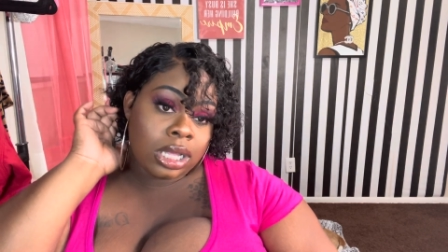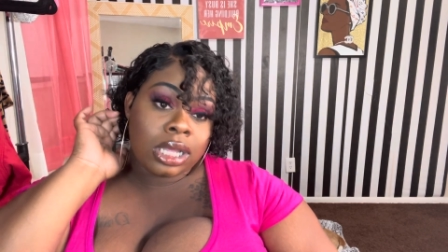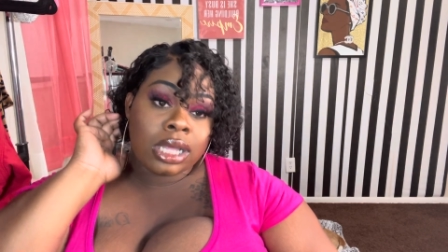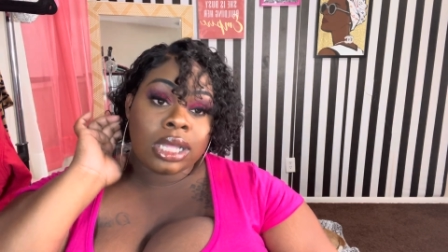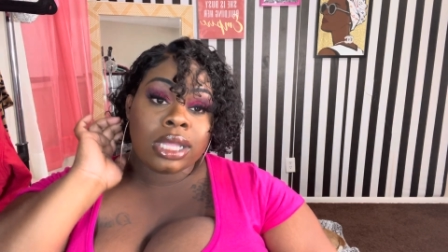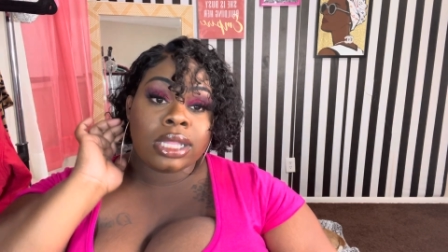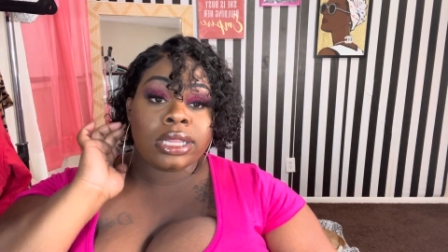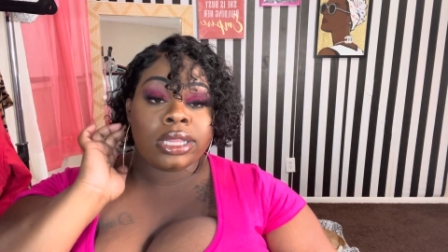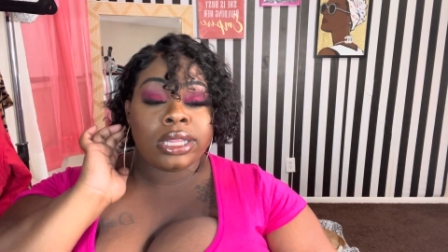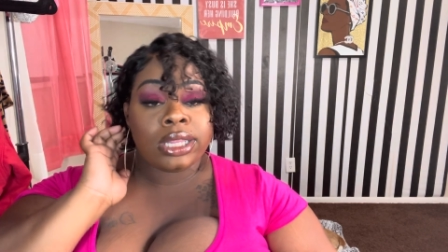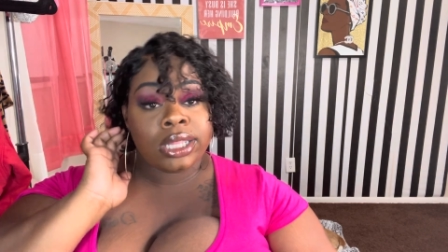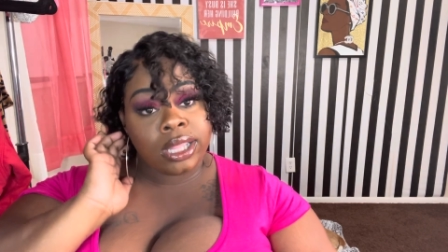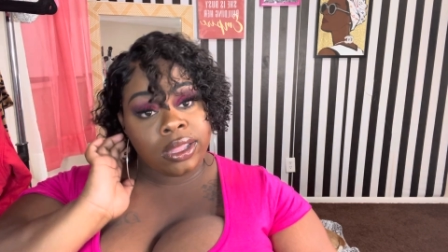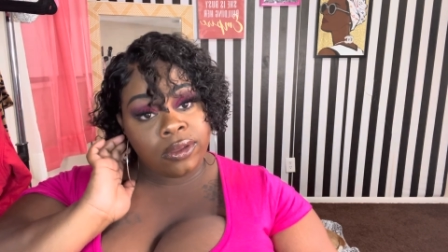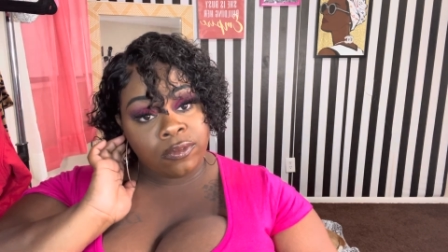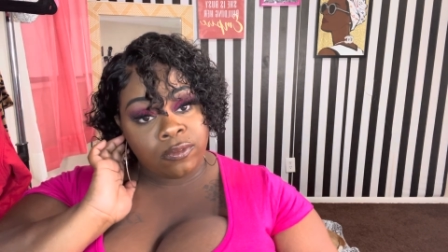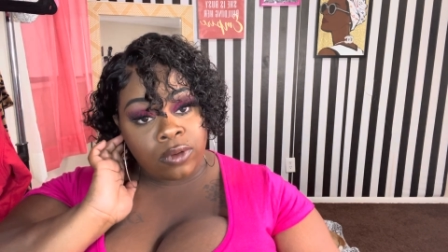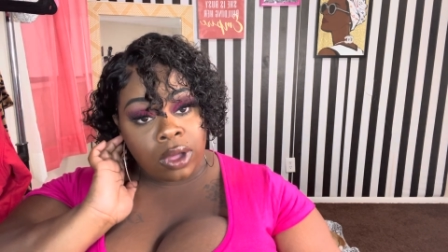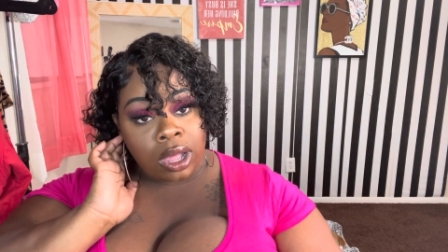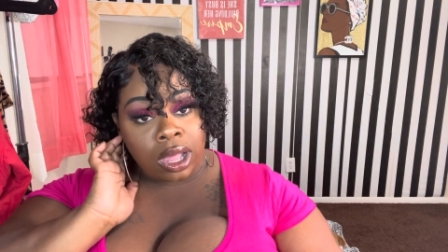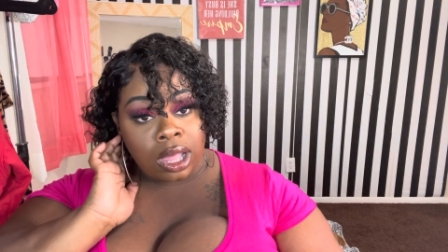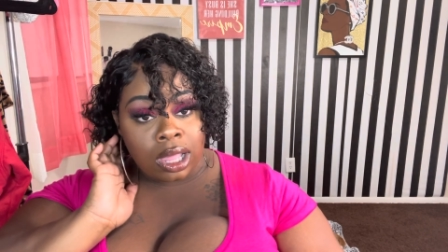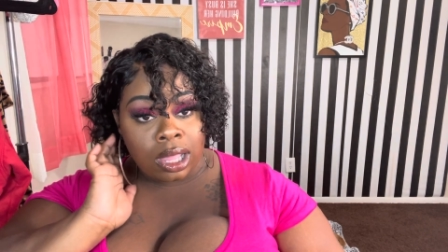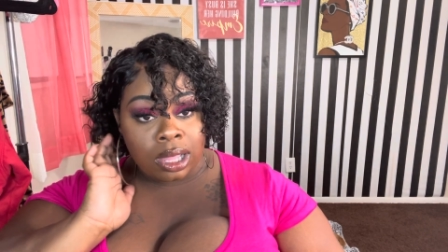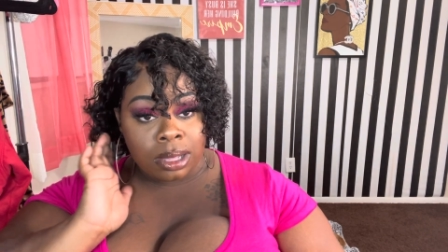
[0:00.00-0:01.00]
auntie
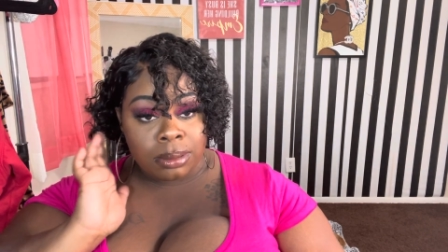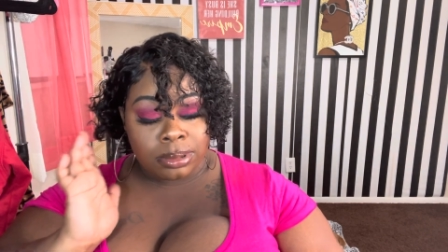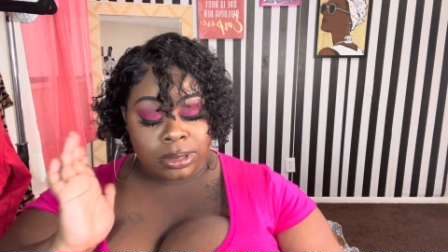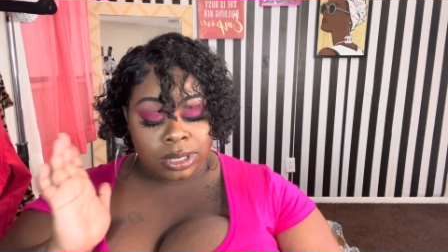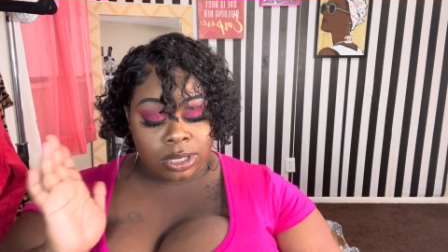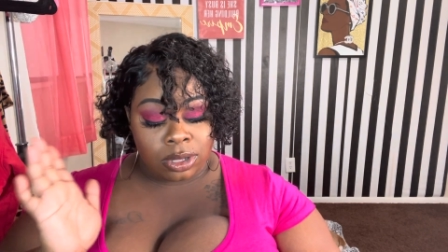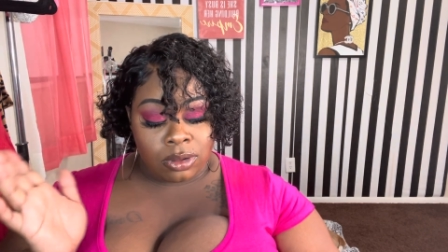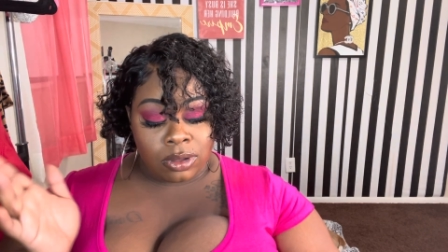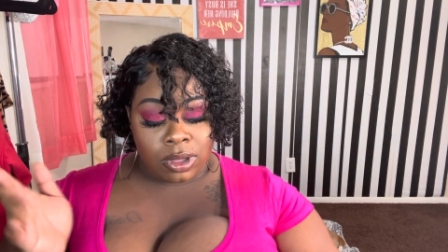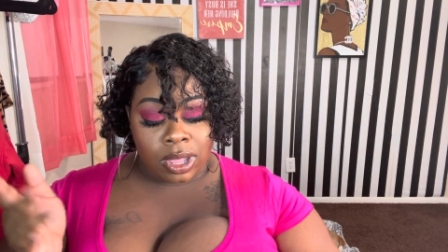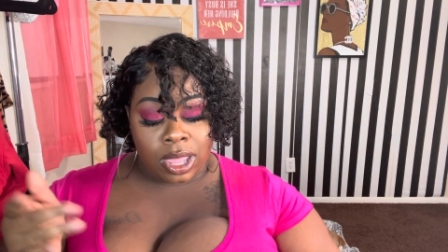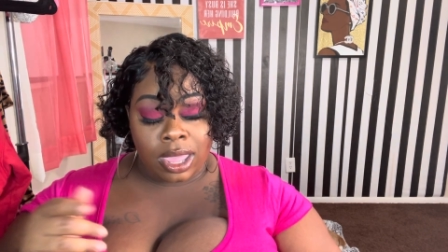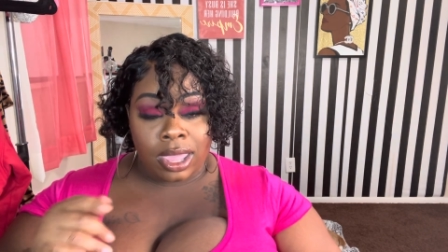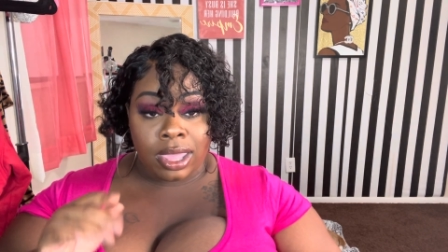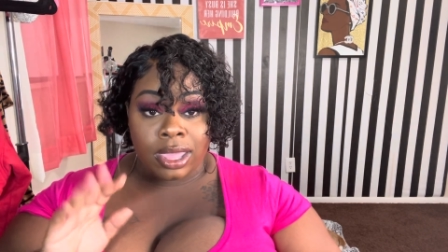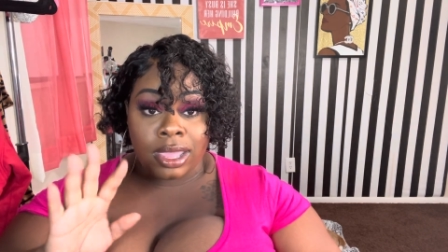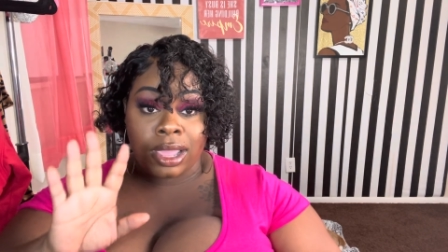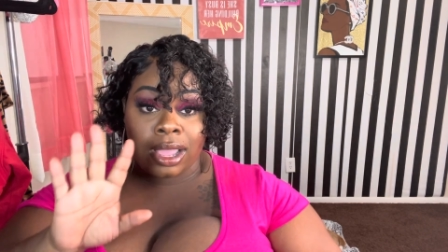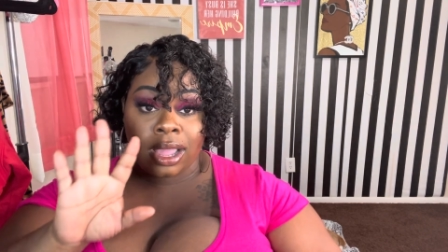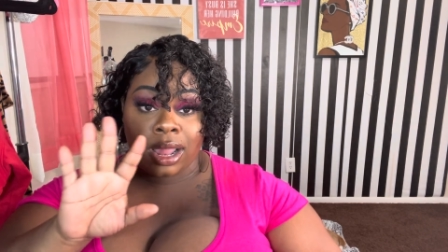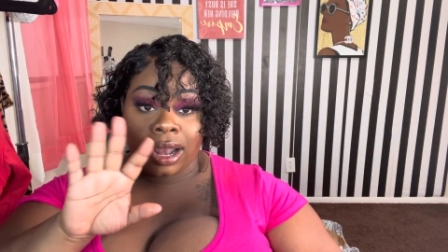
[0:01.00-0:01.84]
vibes, okay?